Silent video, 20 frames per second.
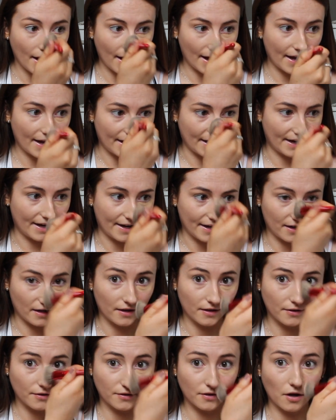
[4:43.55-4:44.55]

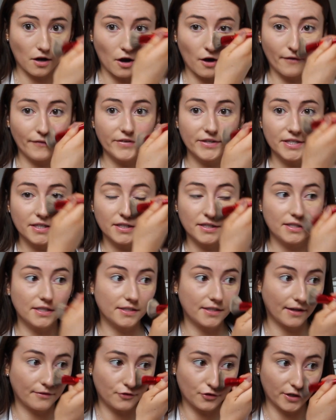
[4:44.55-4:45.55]
And obviously
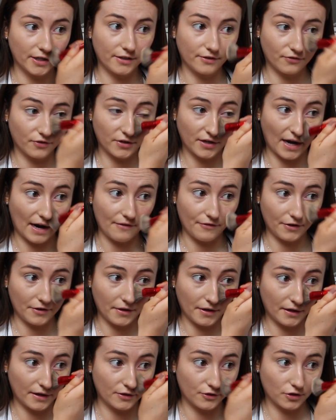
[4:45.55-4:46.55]
since I've transferred,
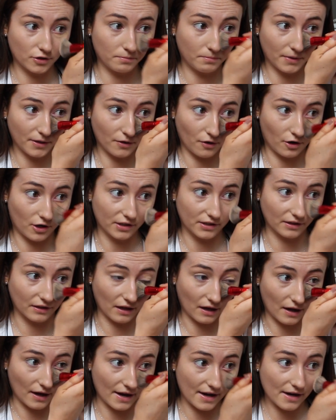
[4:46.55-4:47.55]
everything has just been
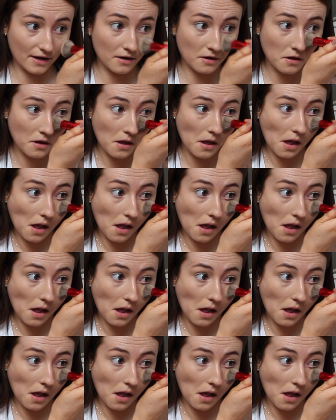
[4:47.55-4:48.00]
online,